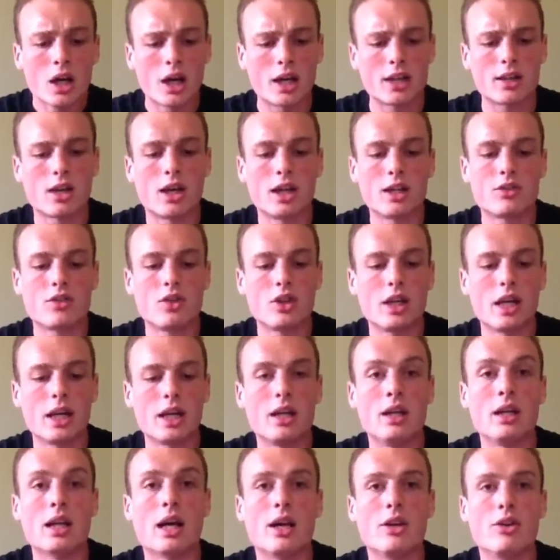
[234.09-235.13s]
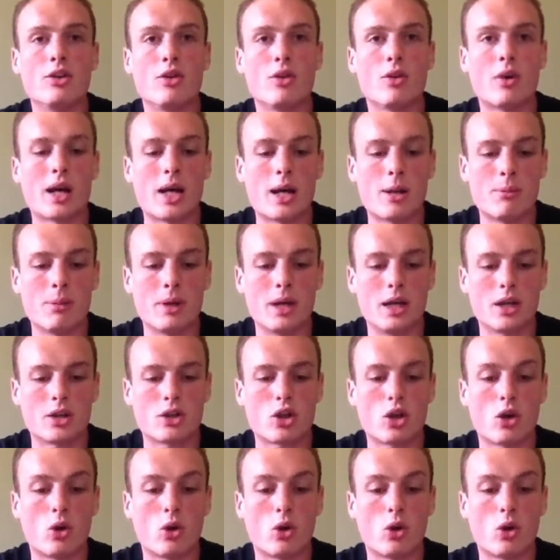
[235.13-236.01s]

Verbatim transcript: I'd like to get an Under Armour